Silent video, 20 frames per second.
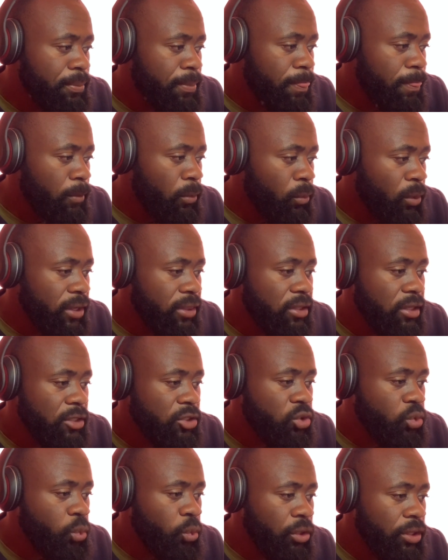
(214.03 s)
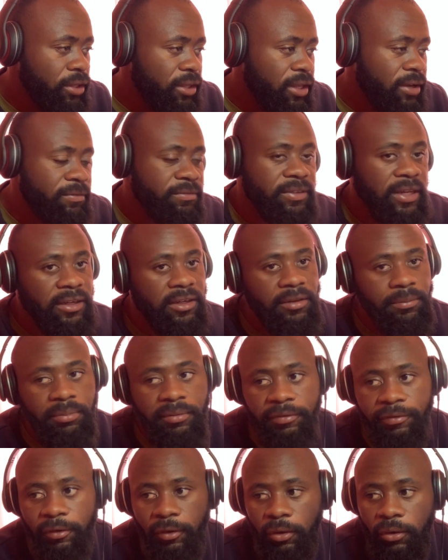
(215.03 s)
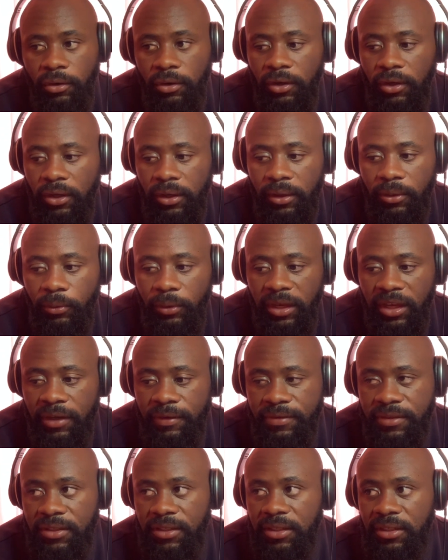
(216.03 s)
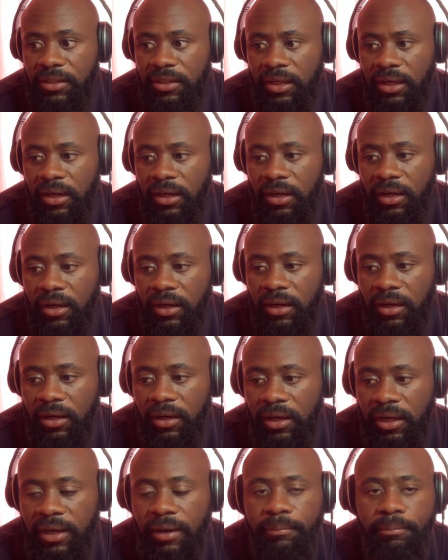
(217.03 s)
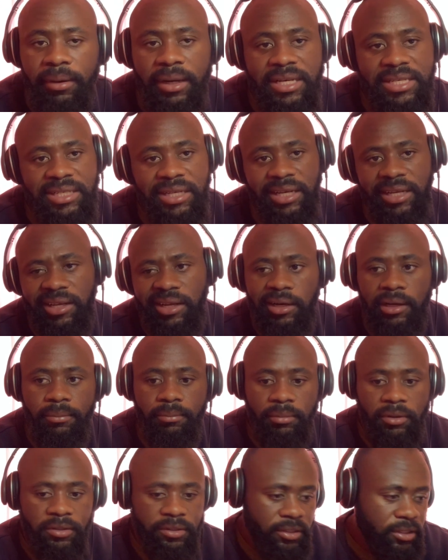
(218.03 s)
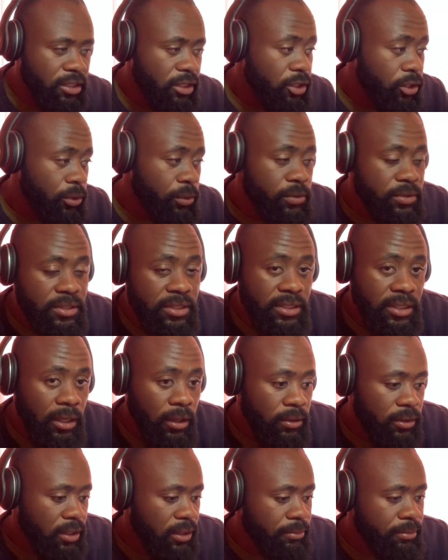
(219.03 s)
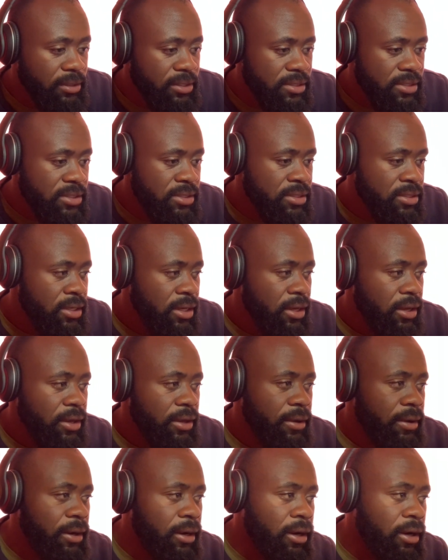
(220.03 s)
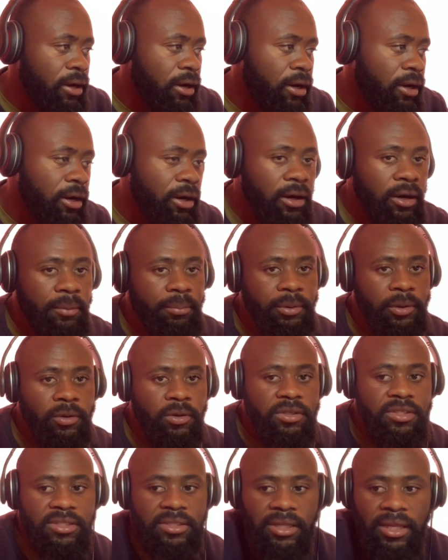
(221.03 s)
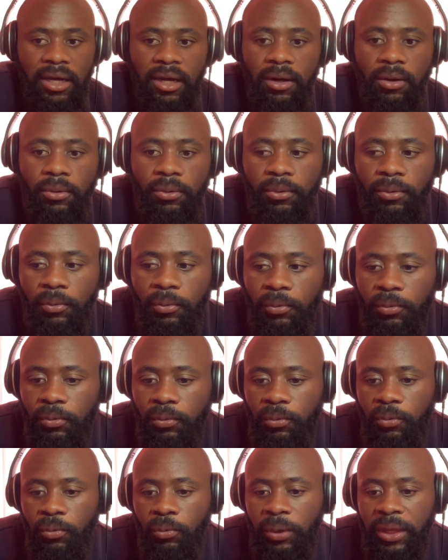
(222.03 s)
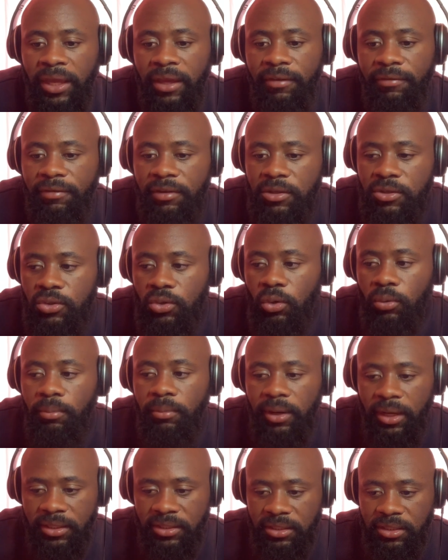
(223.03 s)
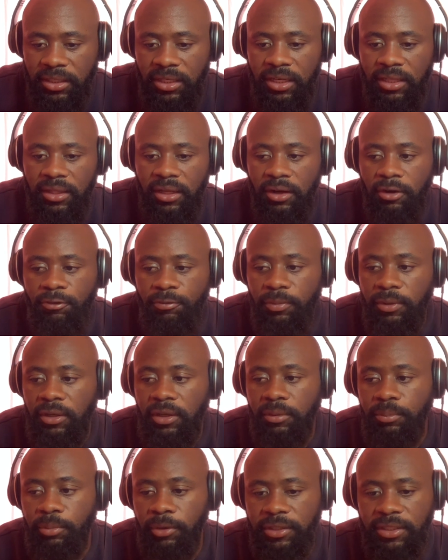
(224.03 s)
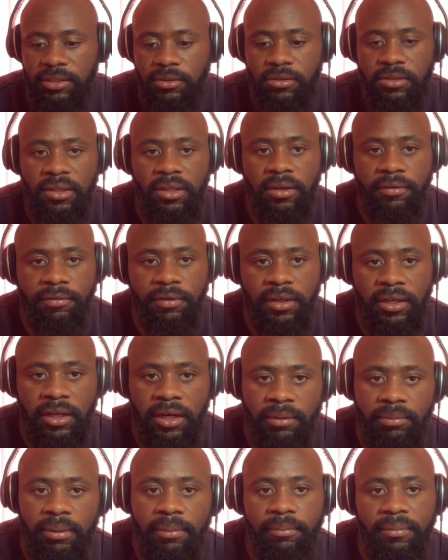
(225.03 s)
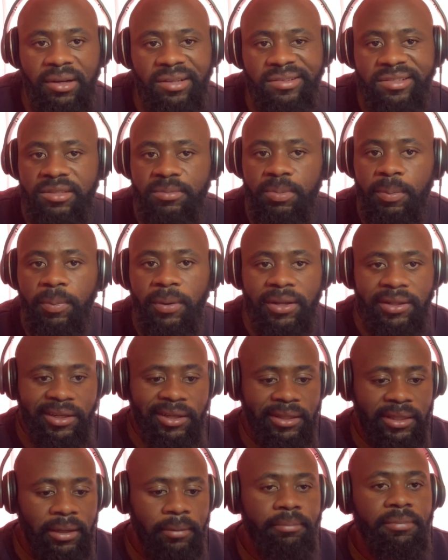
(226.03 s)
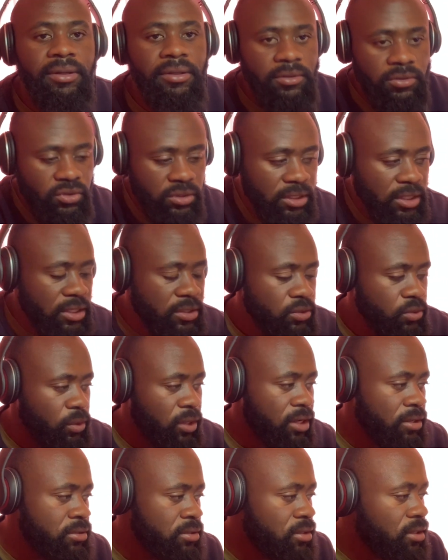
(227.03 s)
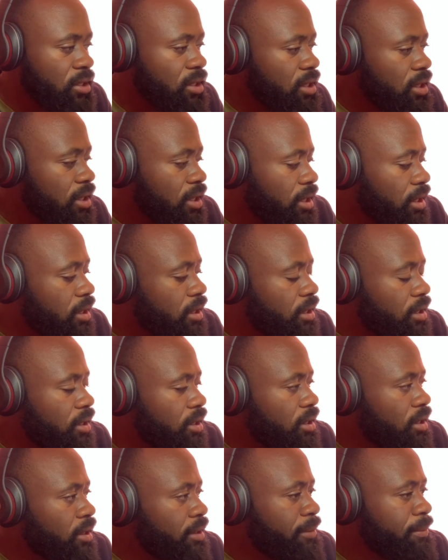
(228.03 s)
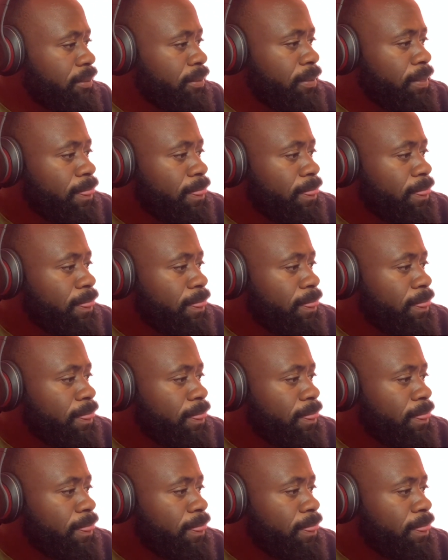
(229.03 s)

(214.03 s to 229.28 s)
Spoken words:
what they are doing, they have done it before. We have seen companies like Rainbow Chicken closing down their business because now we're having so much chicken that have been imported to South Africa. Remember, these people are dumping those chicken to us, and